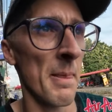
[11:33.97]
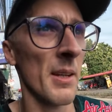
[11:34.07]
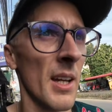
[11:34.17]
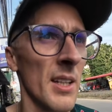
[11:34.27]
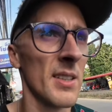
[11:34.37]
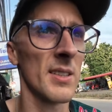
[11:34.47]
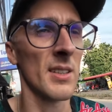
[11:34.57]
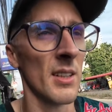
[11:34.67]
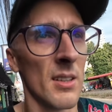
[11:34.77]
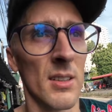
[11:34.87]
cakes
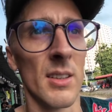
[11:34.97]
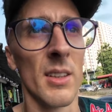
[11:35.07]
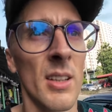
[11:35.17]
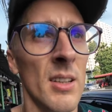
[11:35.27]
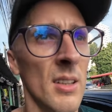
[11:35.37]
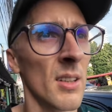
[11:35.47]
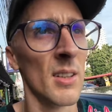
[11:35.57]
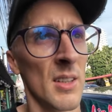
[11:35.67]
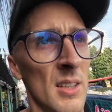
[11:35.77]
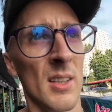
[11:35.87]
yeah and
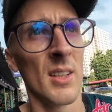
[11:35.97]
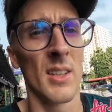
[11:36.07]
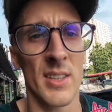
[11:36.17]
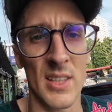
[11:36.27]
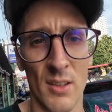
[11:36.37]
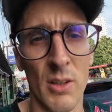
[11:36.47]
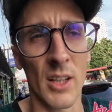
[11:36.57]
stuff